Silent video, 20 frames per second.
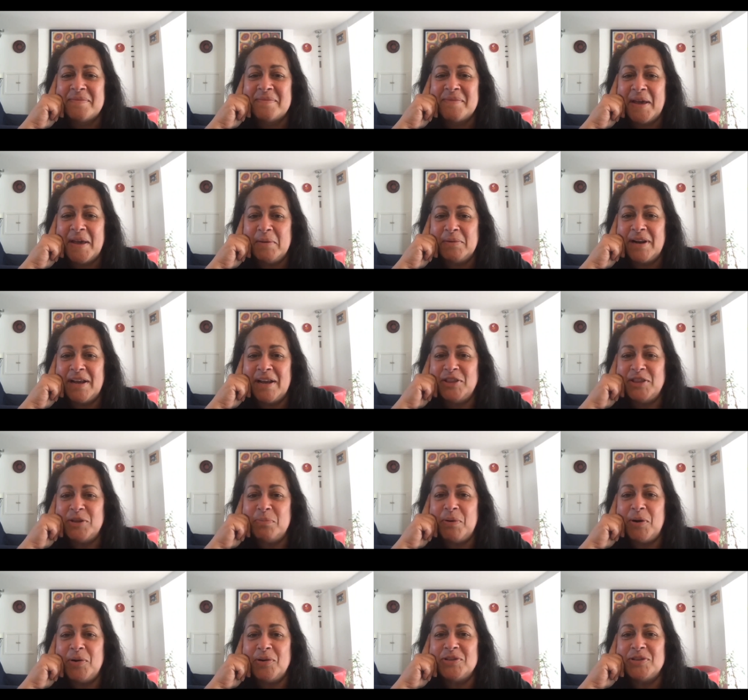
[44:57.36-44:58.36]
I'm glad the
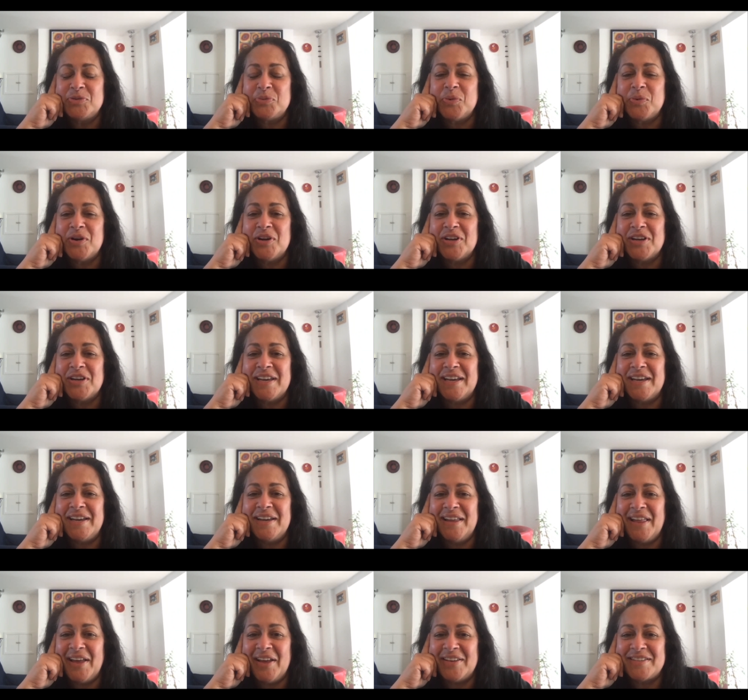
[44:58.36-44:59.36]
poll is
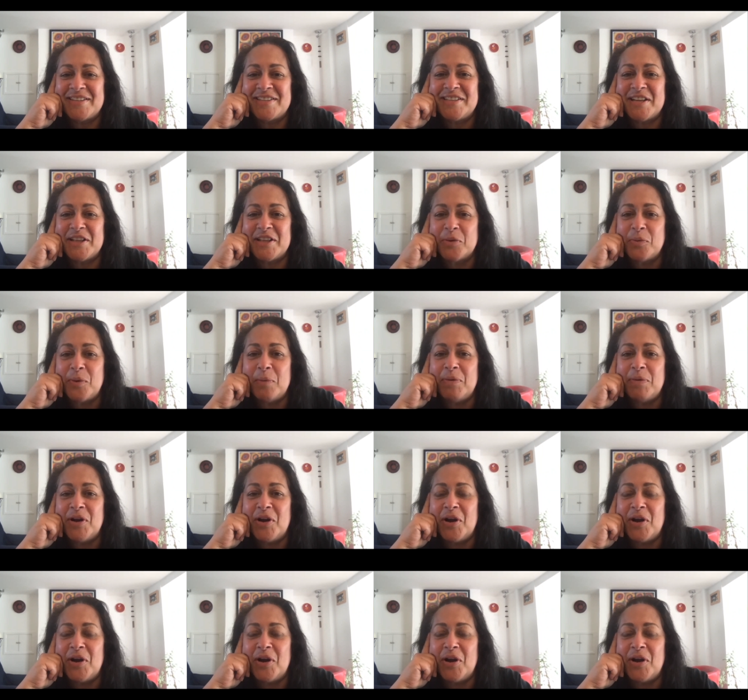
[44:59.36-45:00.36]
working. As I said, the
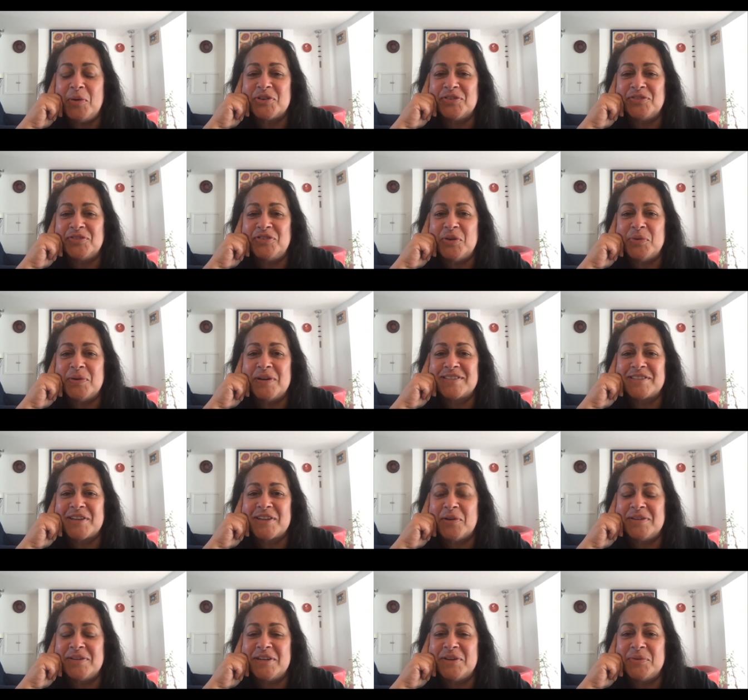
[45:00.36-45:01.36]
webinar I was on a few
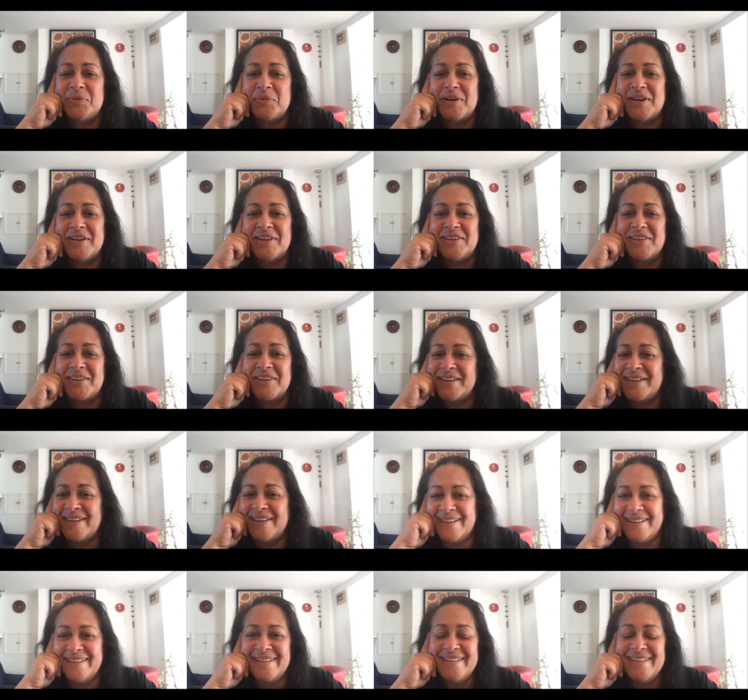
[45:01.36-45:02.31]
weeks ago, it didn't work.